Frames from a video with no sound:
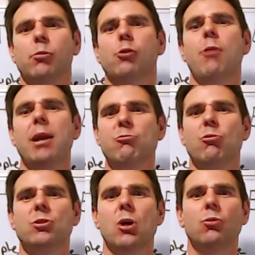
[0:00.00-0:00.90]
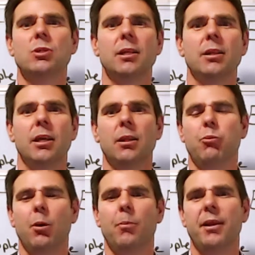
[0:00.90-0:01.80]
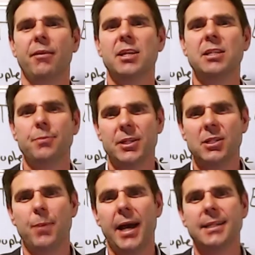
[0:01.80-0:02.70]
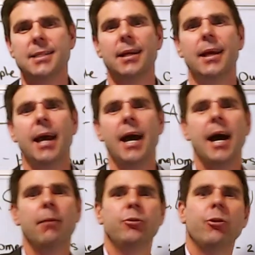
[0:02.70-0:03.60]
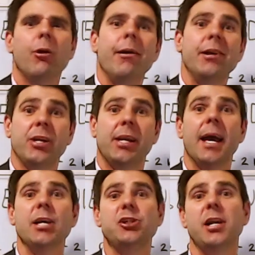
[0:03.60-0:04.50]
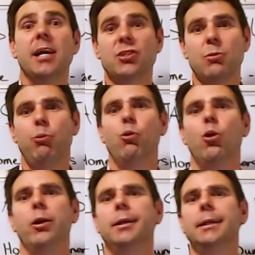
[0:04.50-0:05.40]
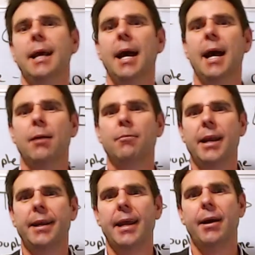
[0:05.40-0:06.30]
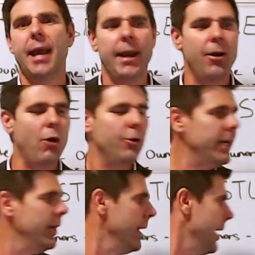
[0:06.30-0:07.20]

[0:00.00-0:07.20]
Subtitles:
great results in the property investment space through our education, our support and our hand holding.